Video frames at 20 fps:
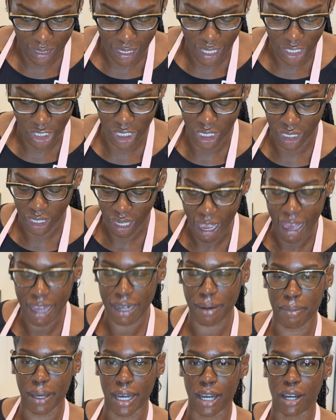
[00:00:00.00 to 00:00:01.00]
that she lied
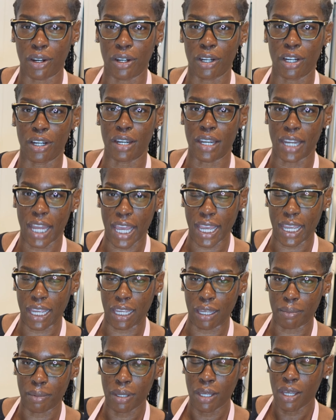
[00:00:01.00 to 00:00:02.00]
about her
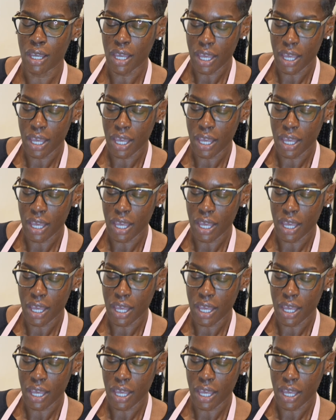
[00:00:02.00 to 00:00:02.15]
name